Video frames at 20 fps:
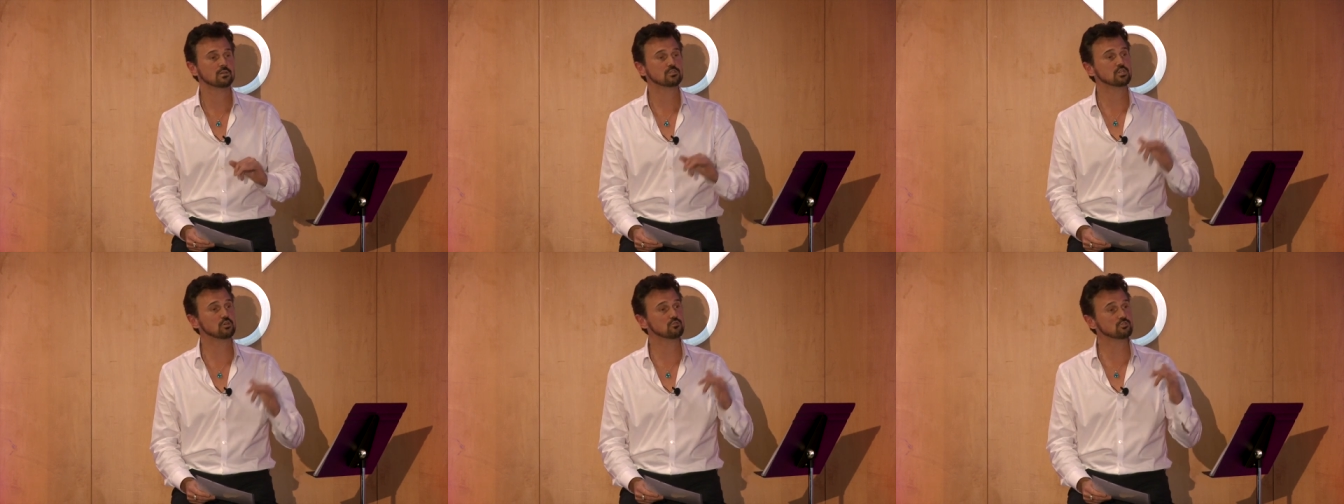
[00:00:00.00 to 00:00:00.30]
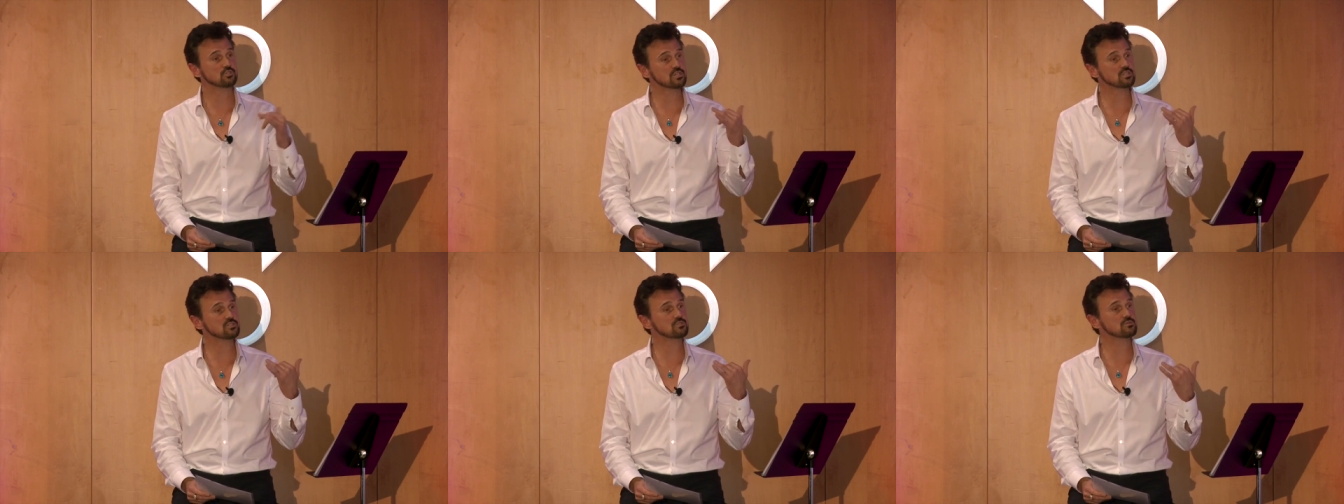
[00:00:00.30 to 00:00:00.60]
So,
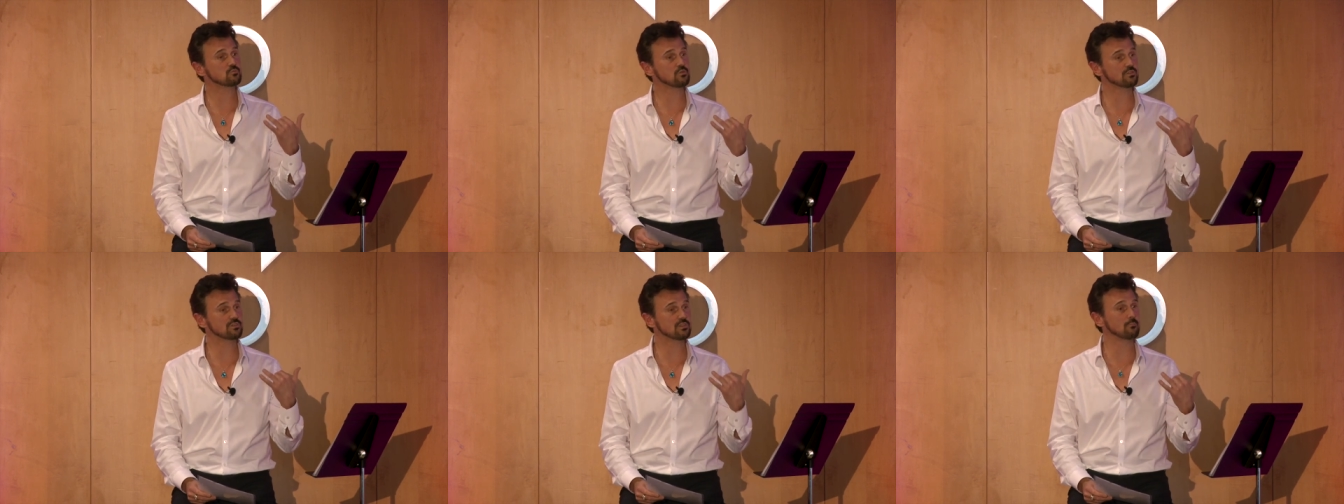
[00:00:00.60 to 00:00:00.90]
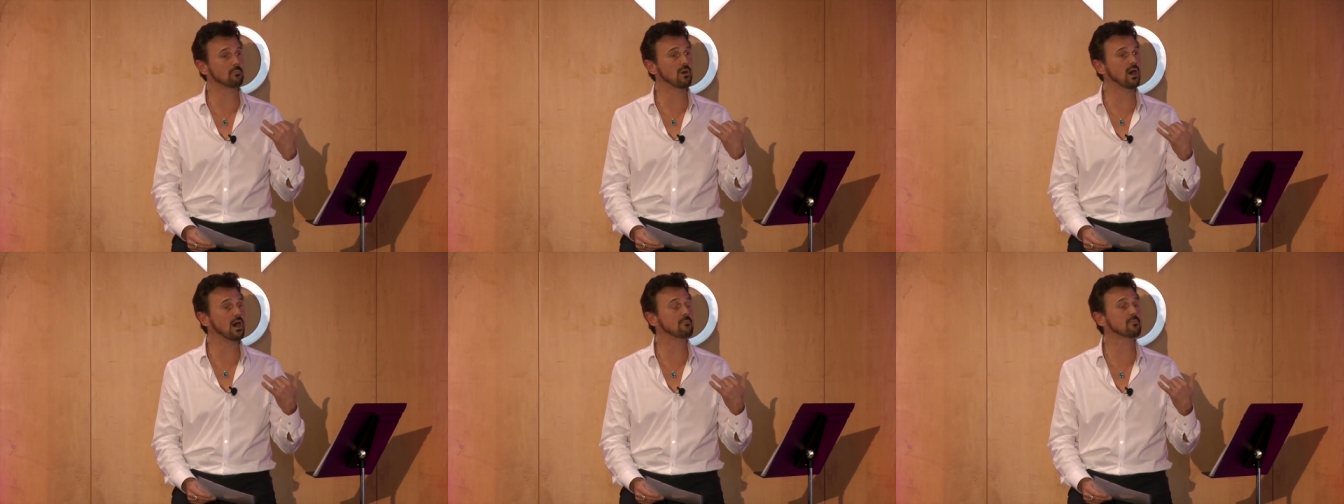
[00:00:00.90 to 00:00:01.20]
just with
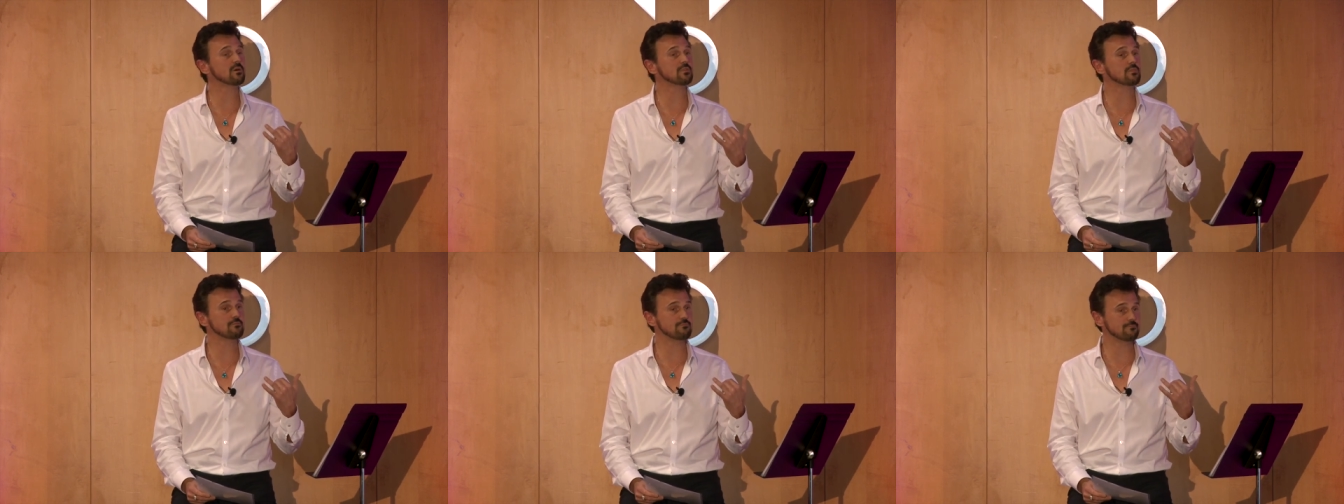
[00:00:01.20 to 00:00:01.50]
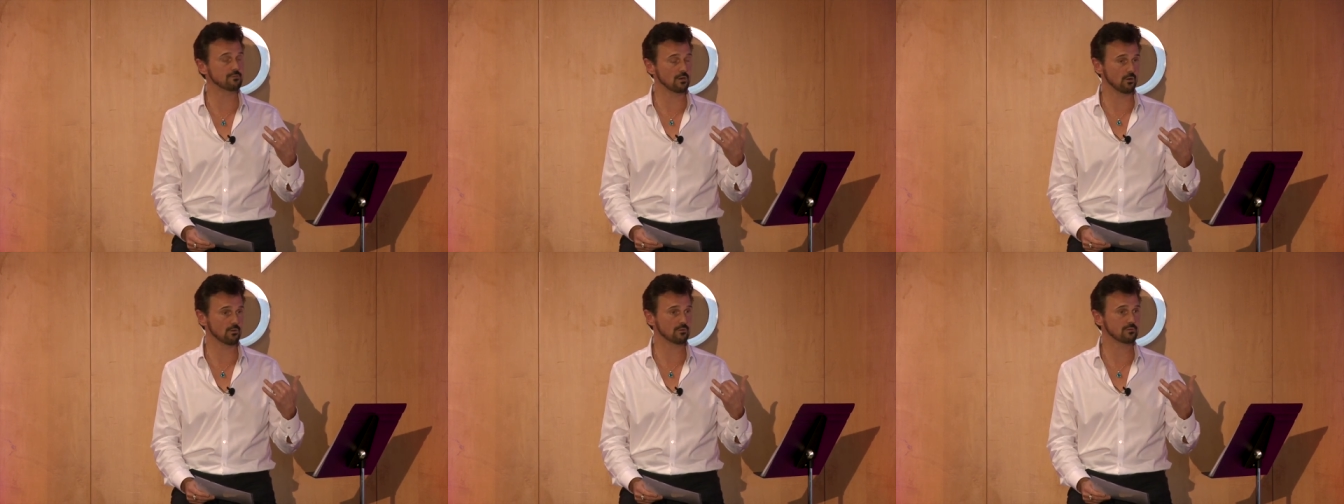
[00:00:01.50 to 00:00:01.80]
the mom on the
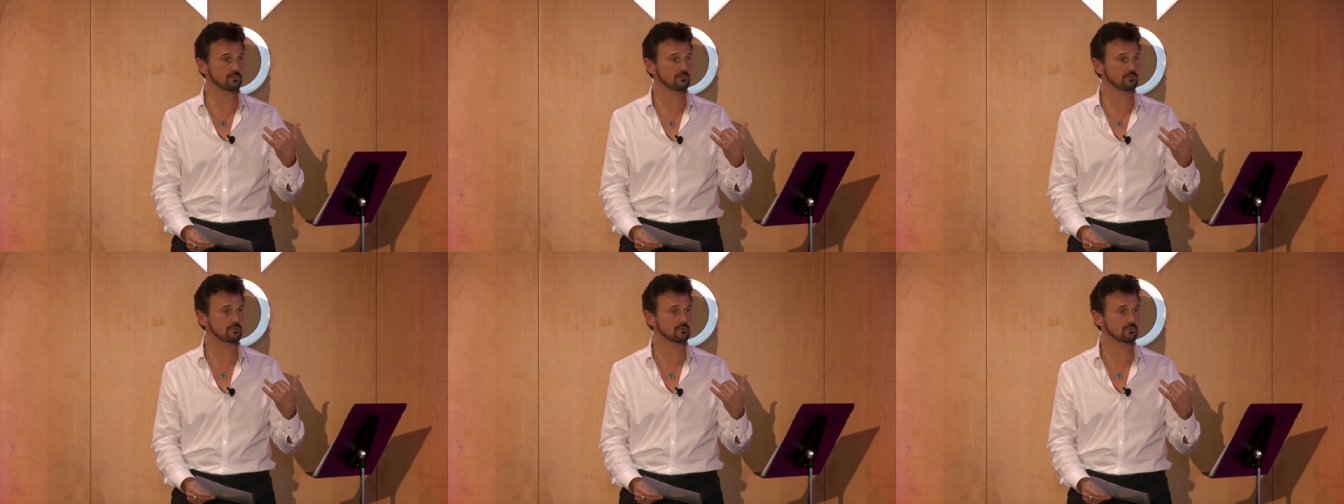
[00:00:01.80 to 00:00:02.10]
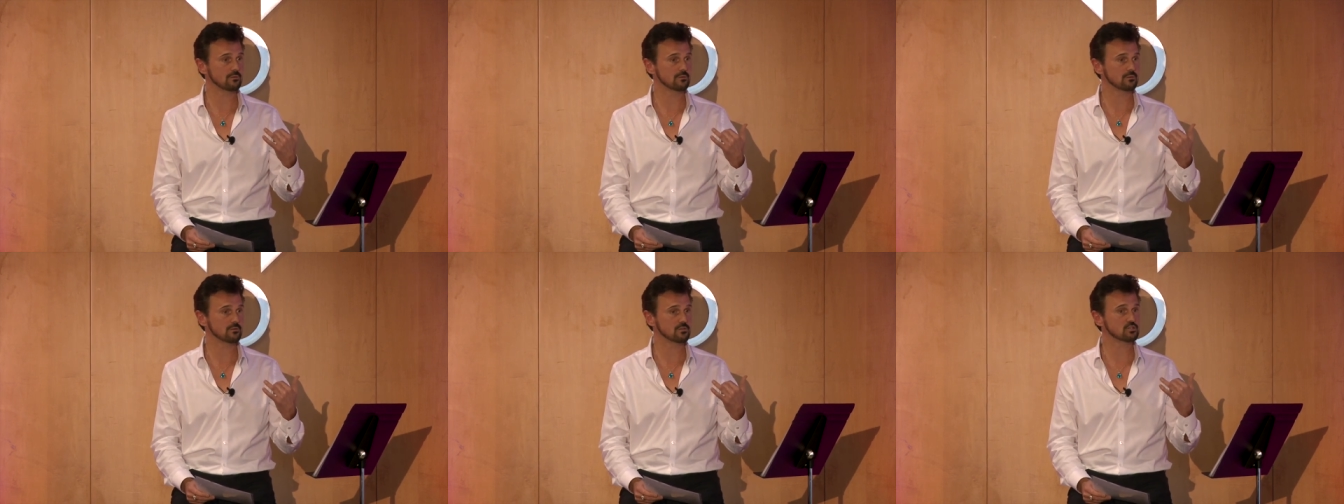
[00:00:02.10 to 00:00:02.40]
phone,
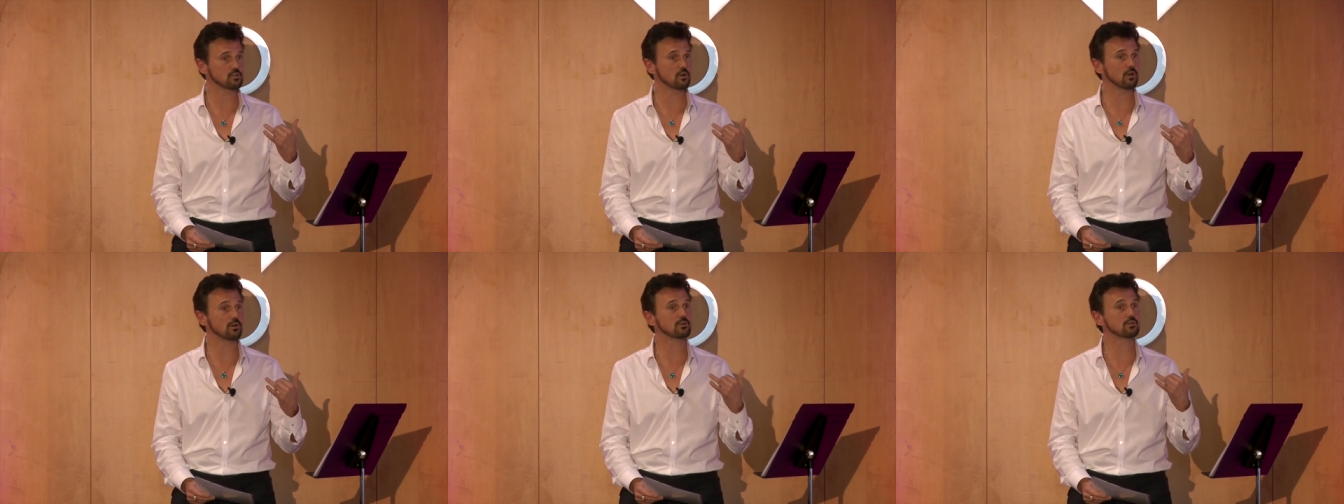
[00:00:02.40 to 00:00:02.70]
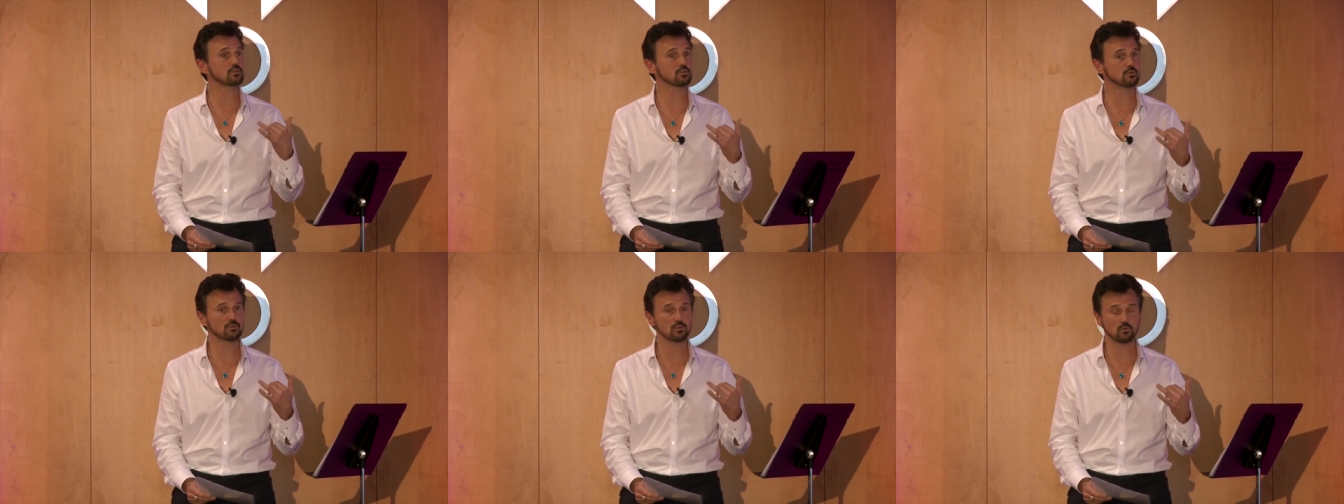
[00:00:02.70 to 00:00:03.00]

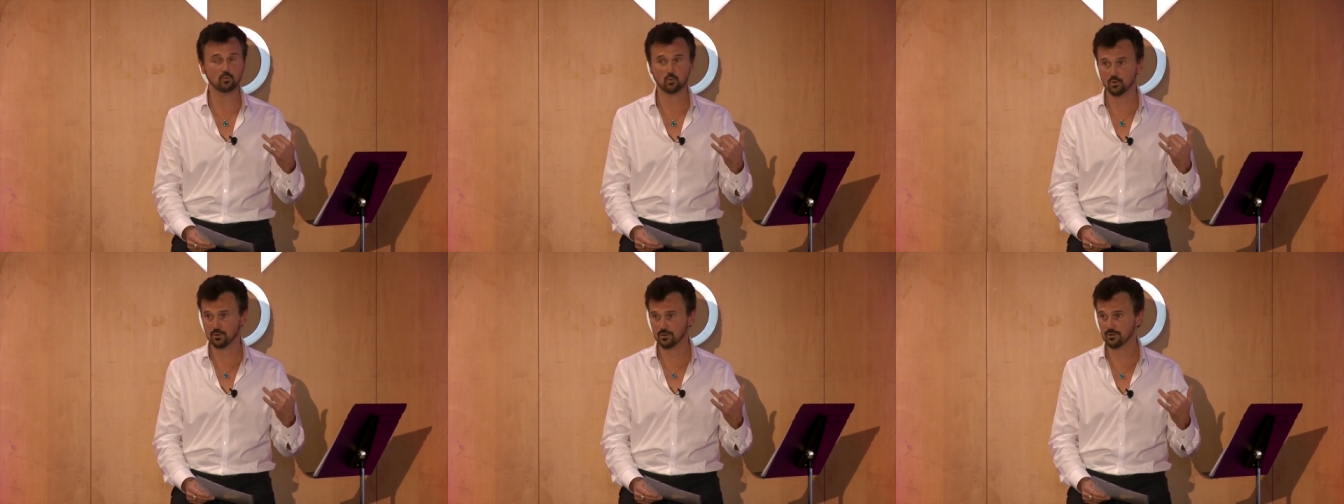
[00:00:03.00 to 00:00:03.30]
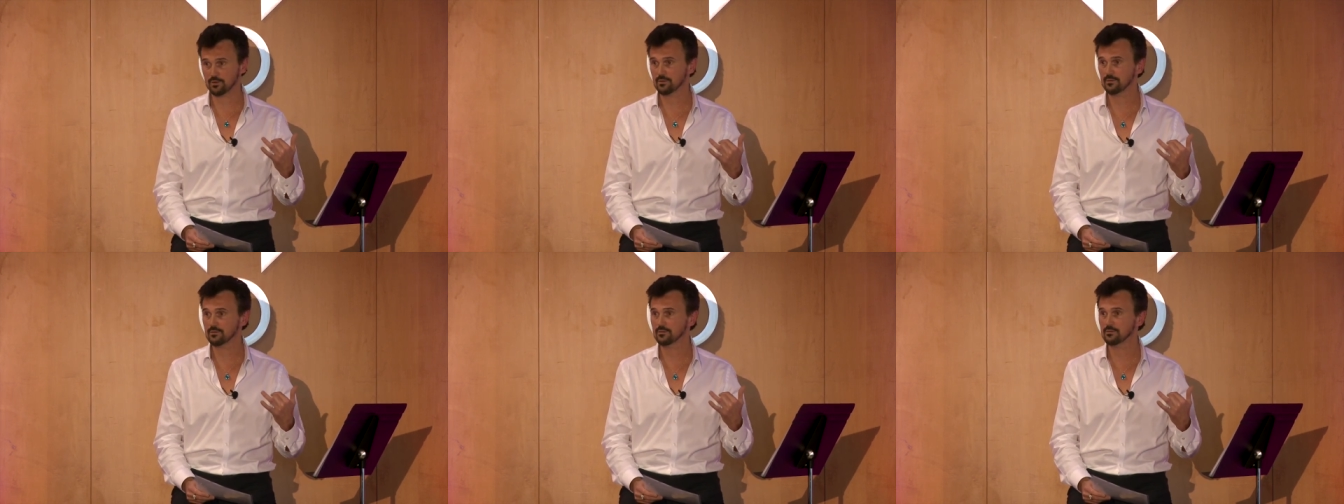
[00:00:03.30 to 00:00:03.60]
started doing the
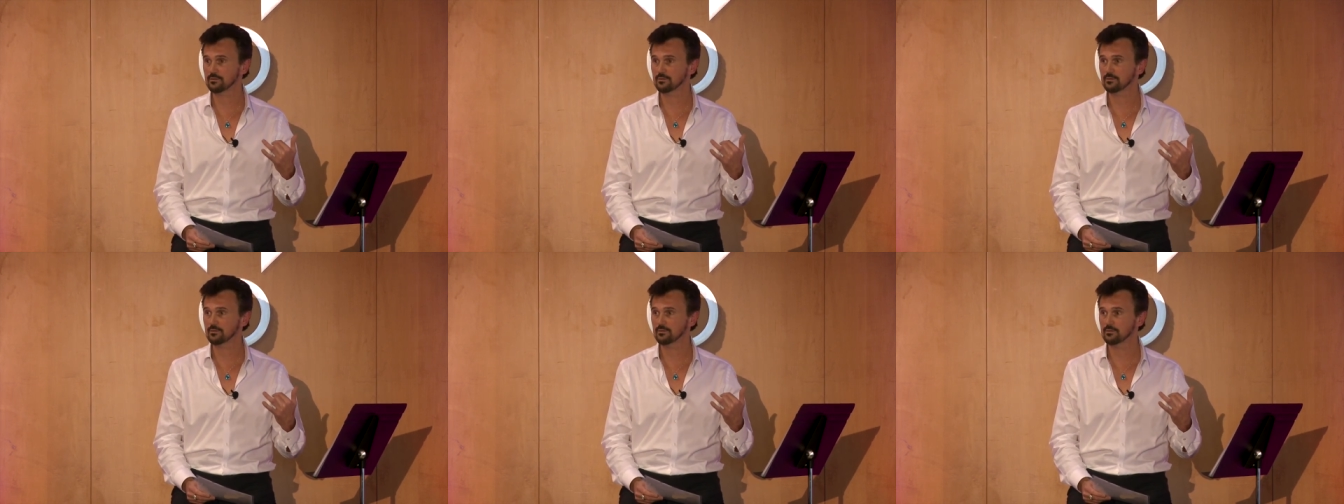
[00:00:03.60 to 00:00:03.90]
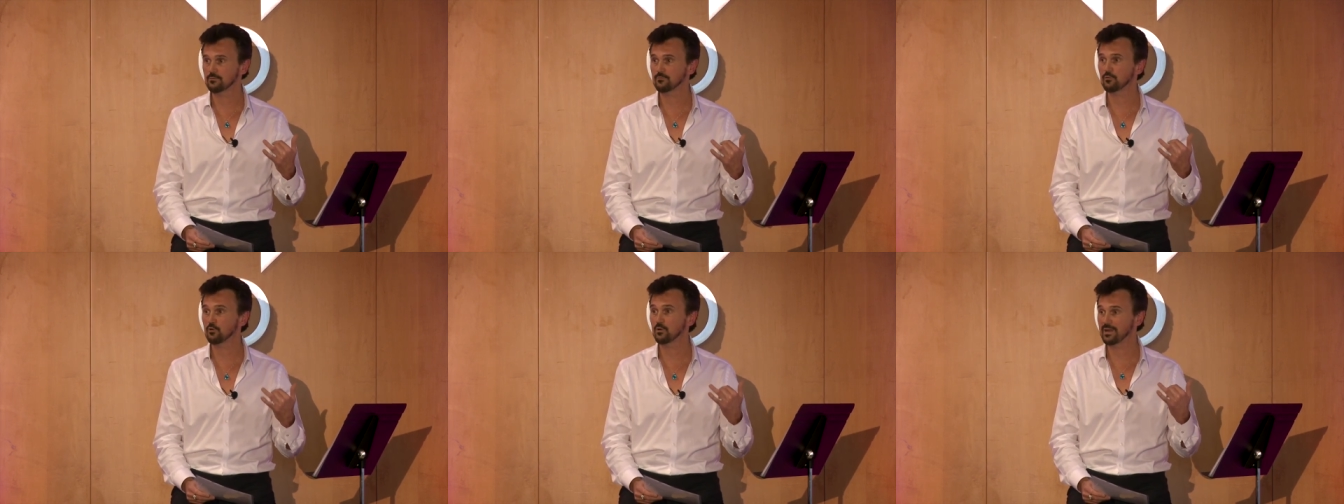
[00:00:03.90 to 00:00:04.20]
work
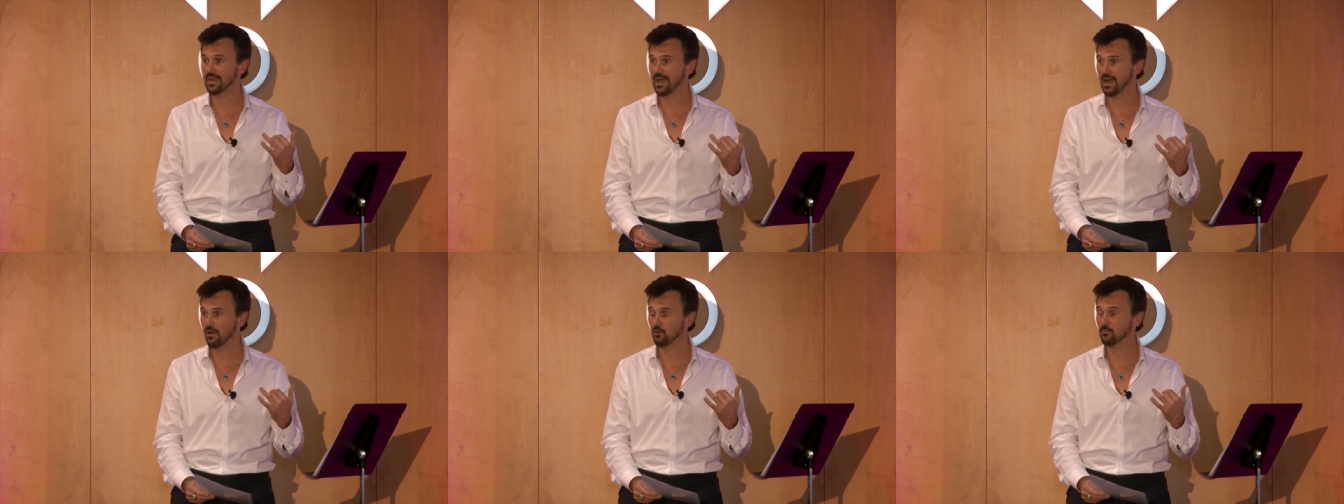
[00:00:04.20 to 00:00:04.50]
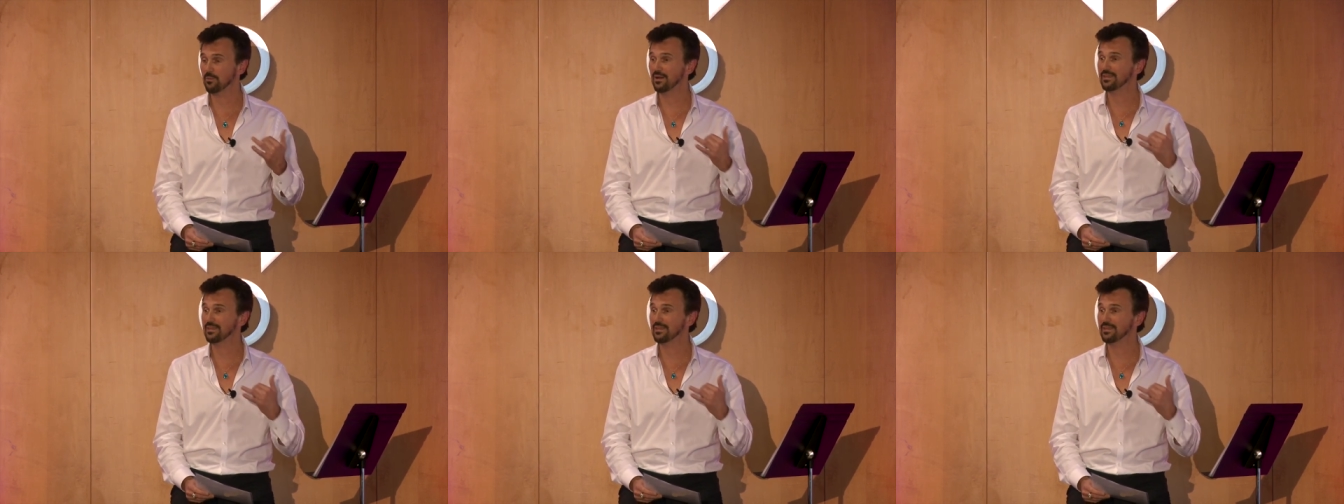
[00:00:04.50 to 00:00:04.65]
for an hour.